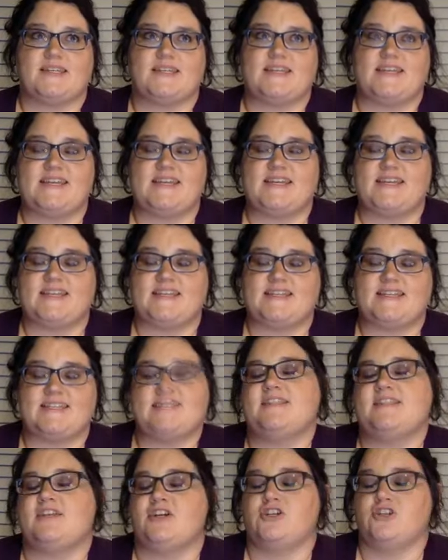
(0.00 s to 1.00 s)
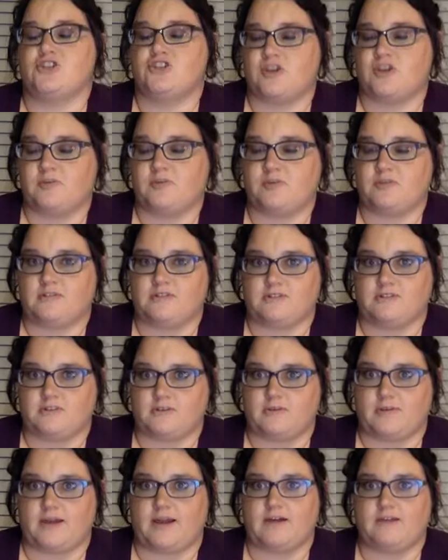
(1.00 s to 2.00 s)
end their trip with a
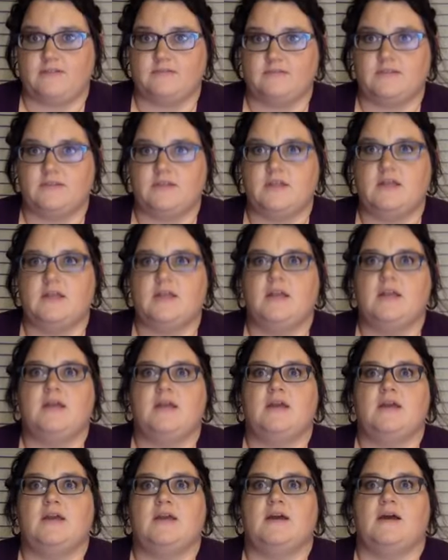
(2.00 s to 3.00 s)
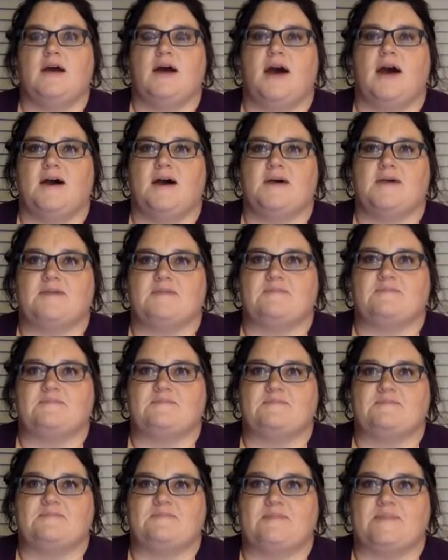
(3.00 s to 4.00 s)
luau um,
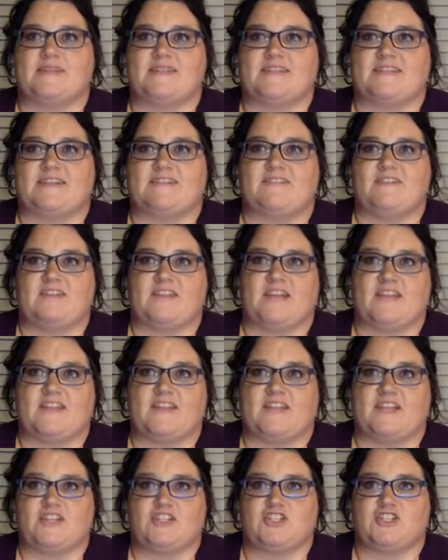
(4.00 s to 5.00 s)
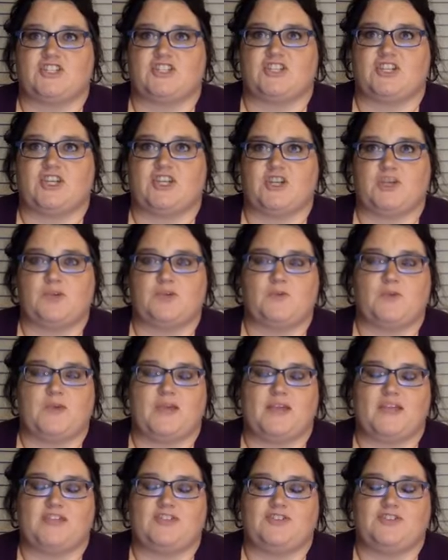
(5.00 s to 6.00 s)
because I feel like that's just a good
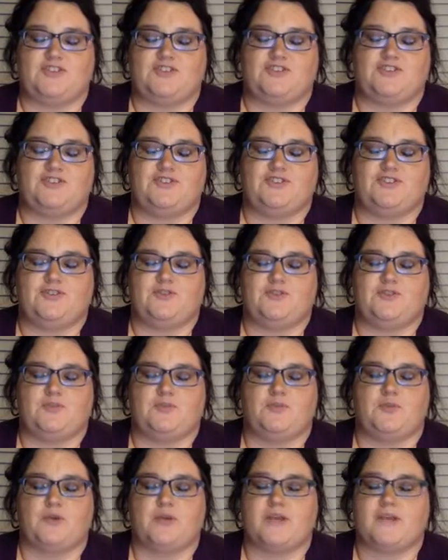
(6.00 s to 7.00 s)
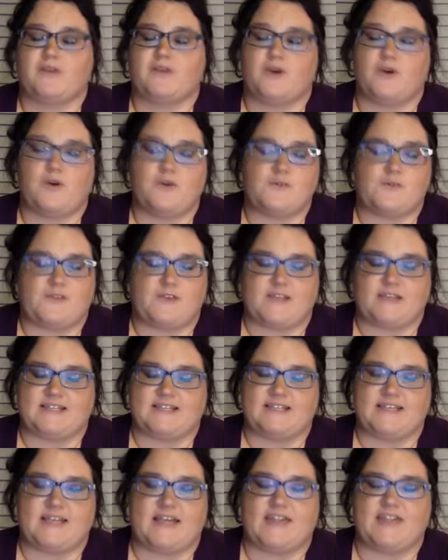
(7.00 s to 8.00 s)
way to bring the whole thing
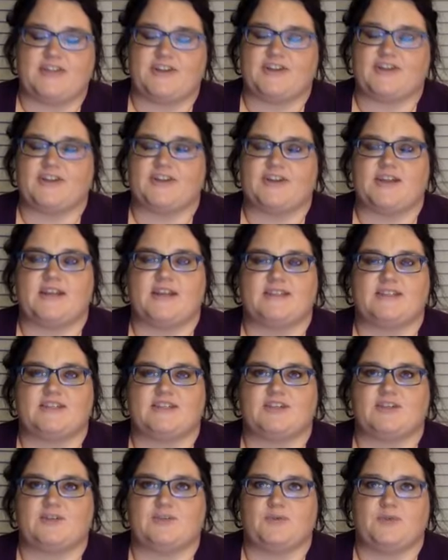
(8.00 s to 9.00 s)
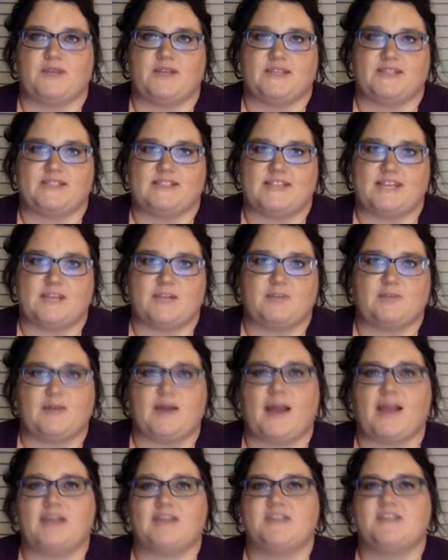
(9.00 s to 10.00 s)
together, as a good way to say
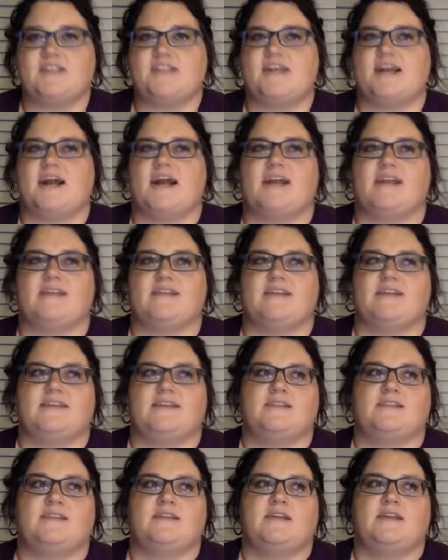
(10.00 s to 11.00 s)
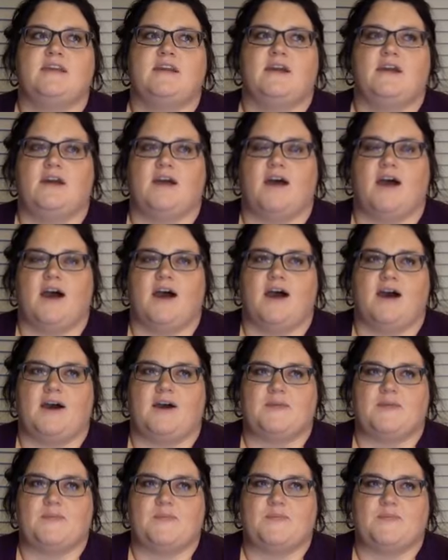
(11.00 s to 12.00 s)
goodbye to the island.
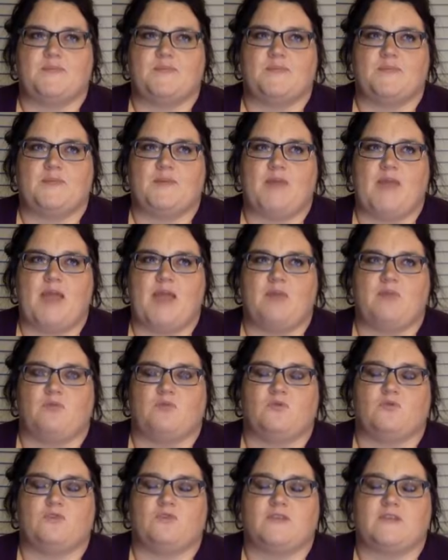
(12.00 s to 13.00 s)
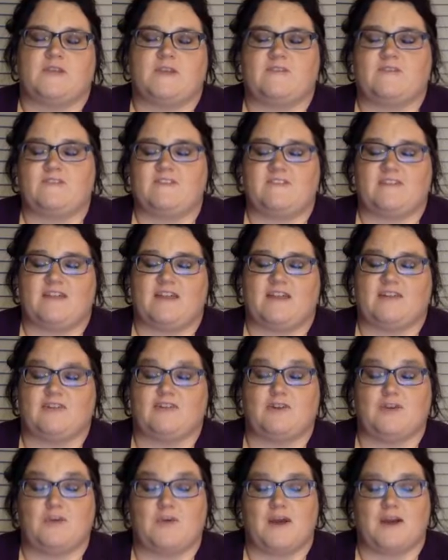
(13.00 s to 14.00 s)
Um, And really give you that
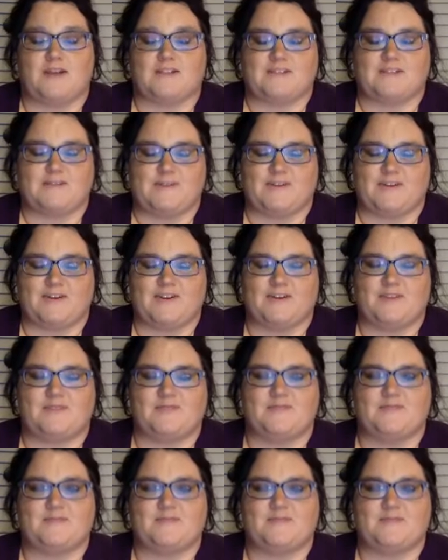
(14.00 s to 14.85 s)
aloha spirit